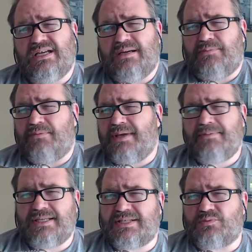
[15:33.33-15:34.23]
But maybe
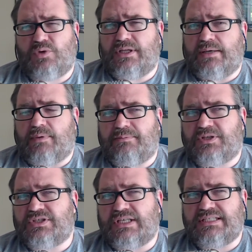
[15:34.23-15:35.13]
it doesn't work that way,
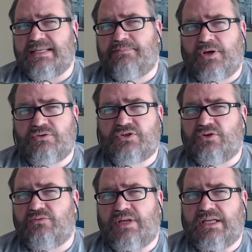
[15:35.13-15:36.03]
because I see posts
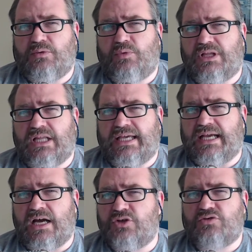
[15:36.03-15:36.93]
on Reddit with like
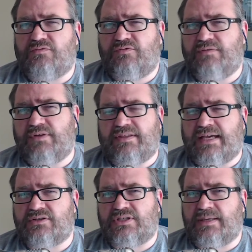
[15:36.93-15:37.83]

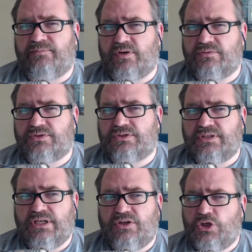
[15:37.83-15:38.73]
150,000 upvotes
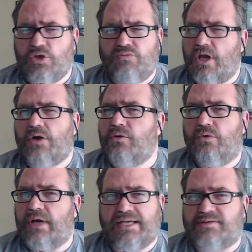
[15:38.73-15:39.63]
that you know
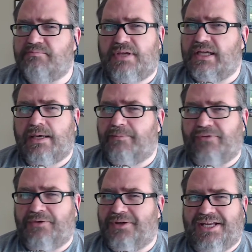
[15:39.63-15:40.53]
hasn't been
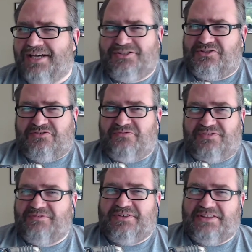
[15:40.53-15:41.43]
upvoted
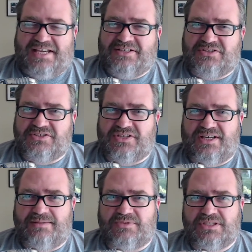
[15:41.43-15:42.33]
150,000
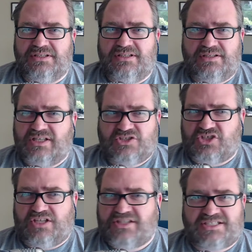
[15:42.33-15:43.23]
times. They're
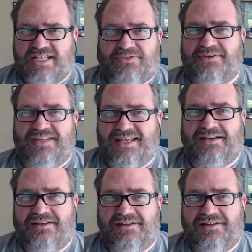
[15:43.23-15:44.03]
shit. There's nothing there.